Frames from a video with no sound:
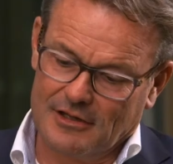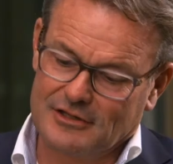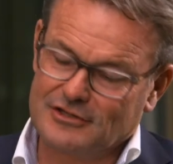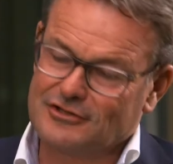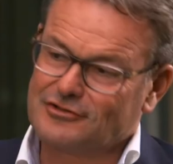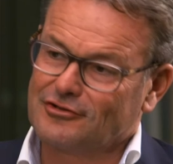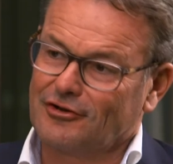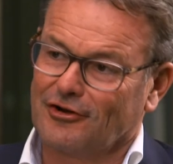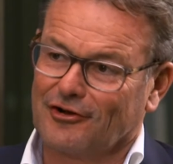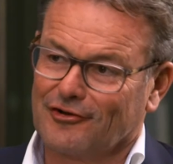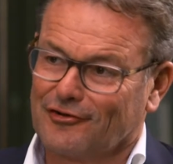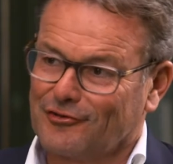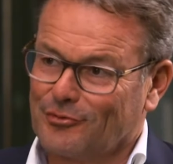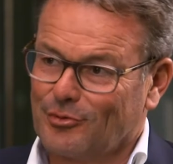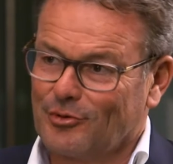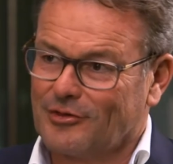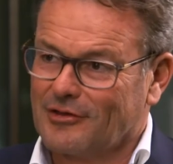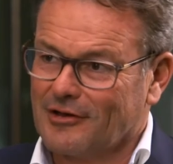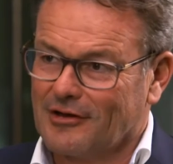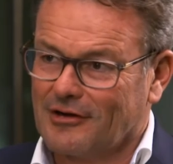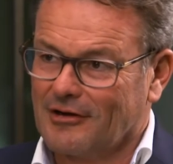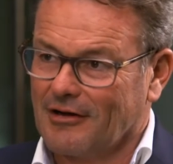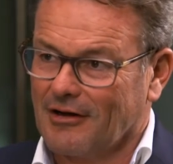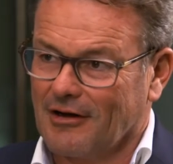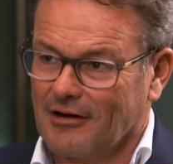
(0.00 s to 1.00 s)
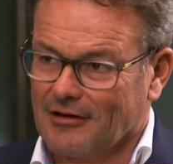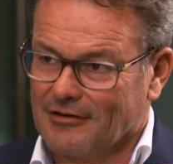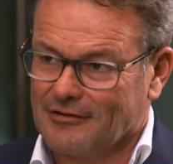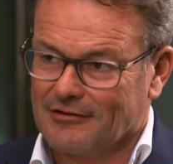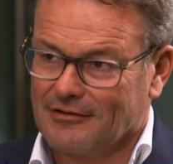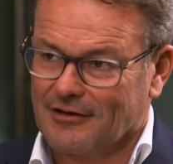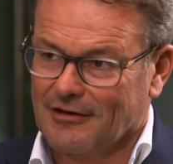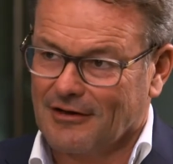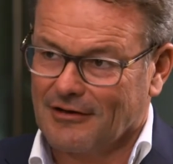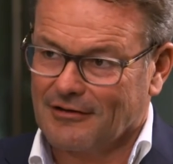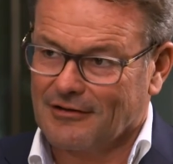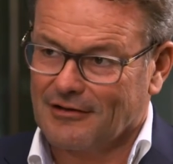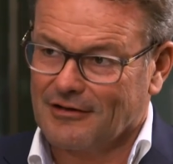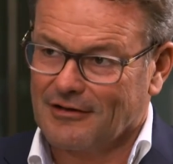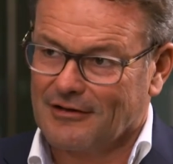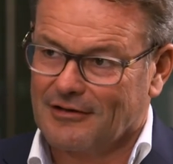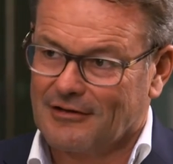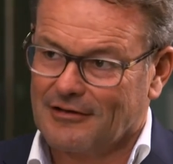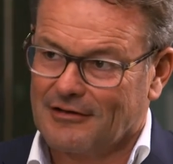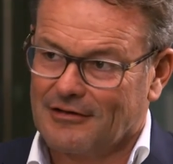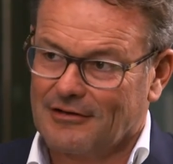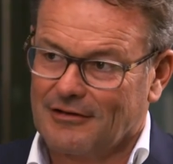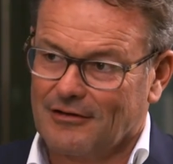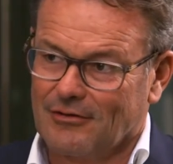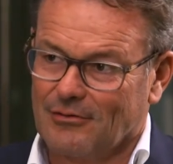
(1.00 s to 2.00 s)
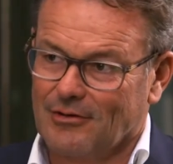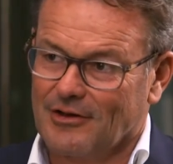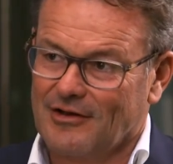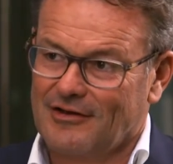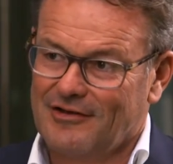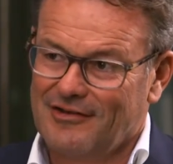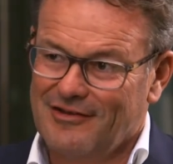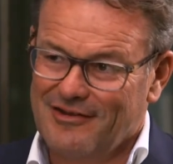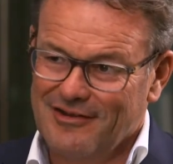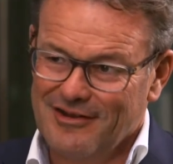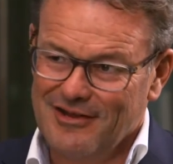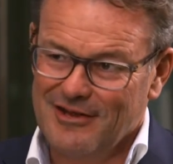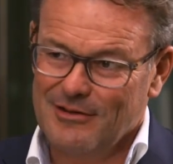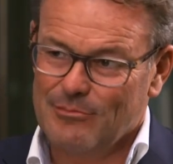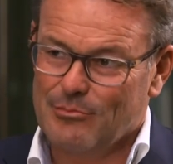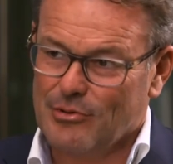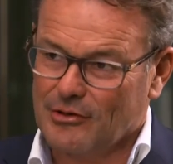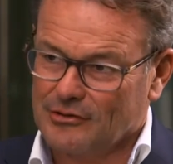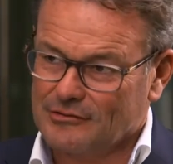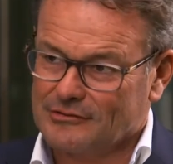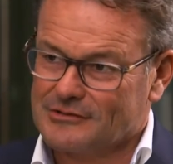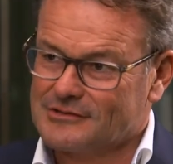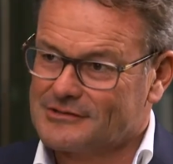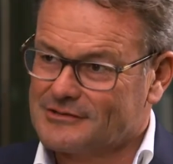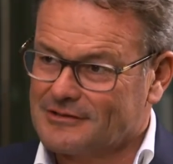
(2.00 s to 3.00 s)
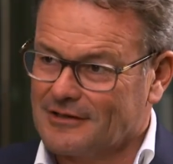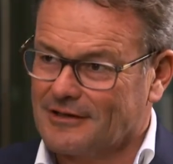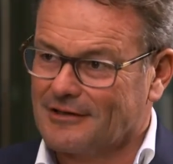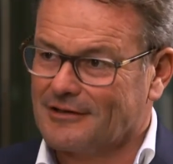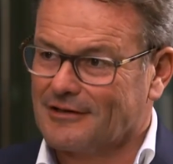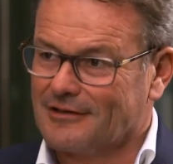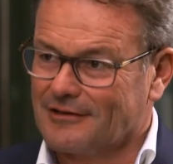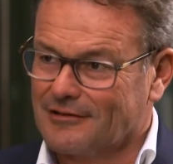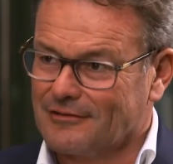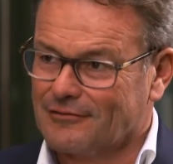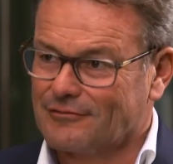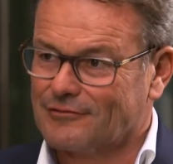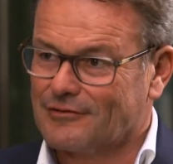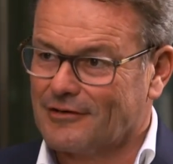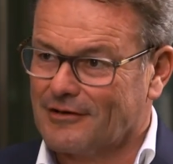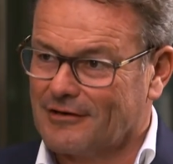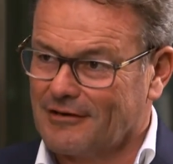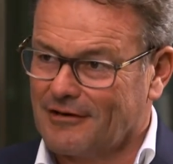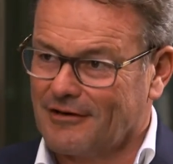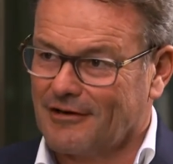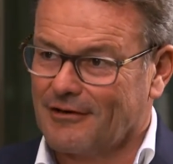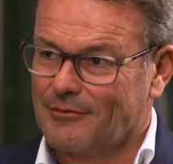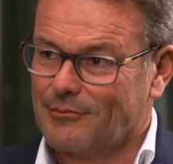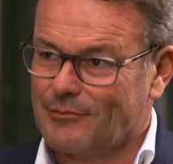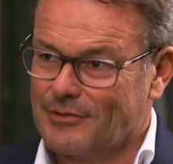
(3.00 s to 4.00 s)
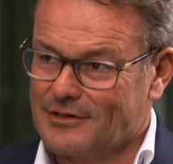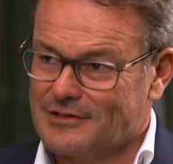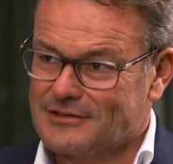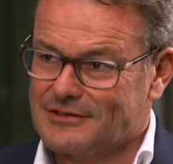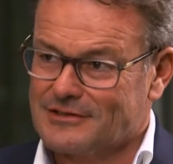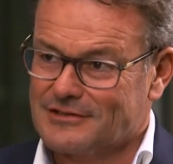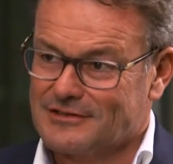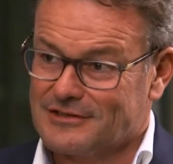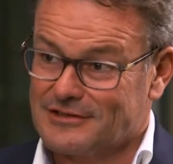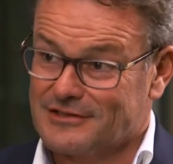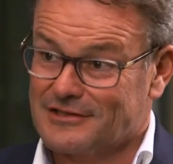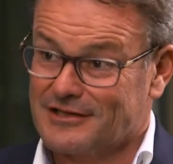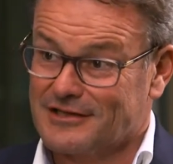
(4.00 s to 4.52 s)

starts with the client, and I think you know a deep understanding of the client businesses